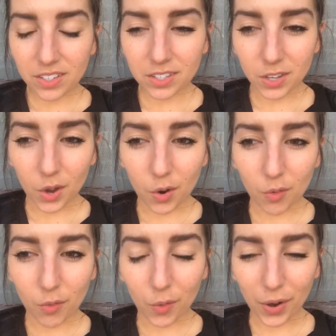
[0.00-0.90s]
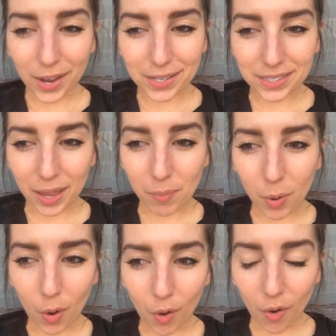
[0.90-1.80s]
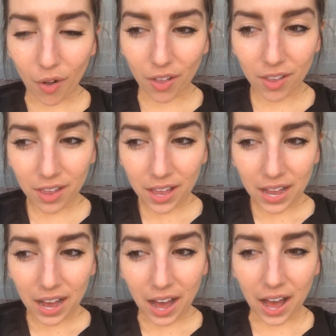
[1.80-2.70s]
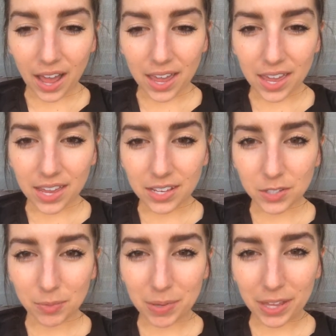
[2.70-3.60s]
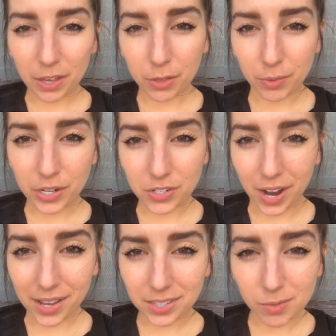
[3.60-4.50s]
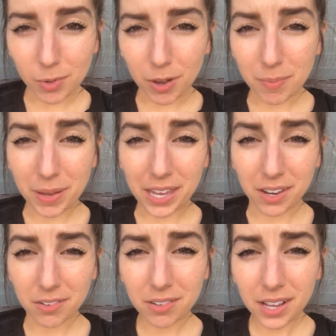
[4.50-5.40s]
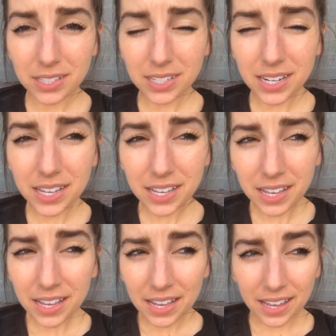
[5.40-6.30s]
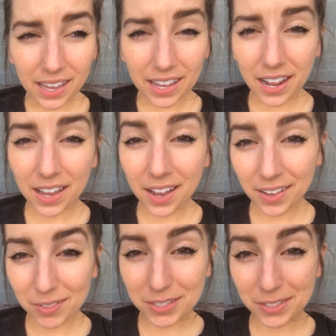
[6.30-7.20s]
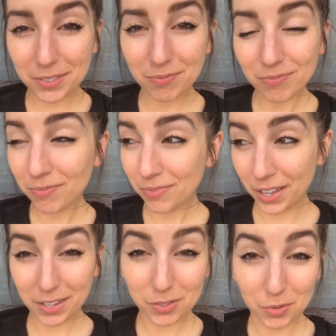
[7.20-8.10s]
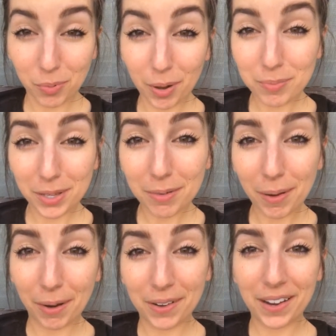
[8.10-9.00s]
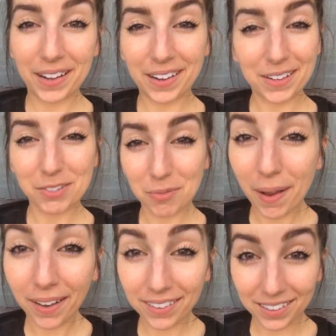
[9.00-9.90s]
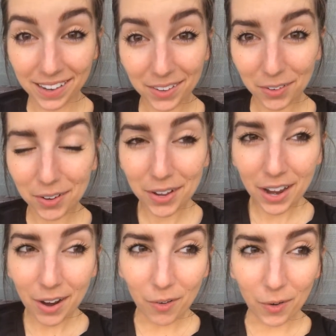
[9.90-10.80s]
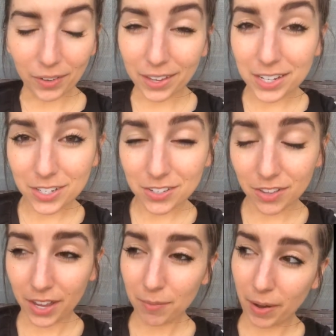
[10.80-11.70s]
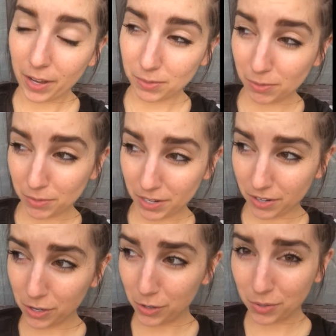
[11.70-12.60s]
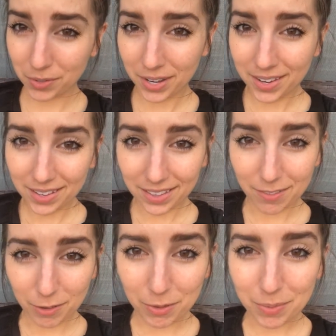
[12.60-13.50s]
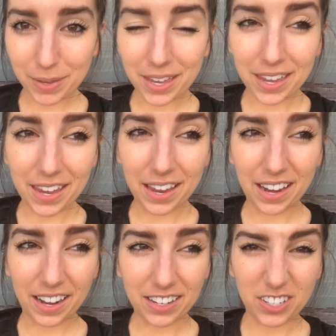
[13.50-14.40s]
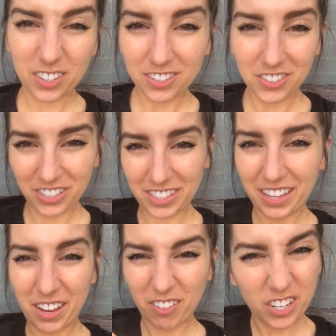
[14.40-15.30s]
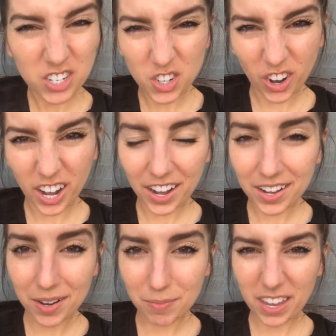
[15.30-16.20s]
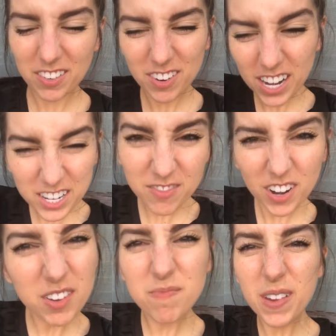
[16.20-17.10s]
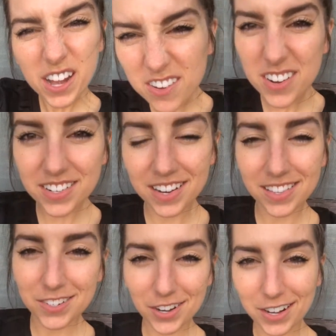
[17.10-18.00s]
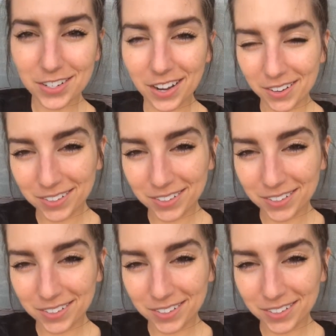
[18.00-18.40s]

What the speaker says: So for example, it took me like 3 tries to blow out my candle last night, and I was like super upset about it. I got so mad at the candle. Or like my husband will tell you, living with me, and I just get like really short. And I'm like, what do you mean you didn't take the trash out?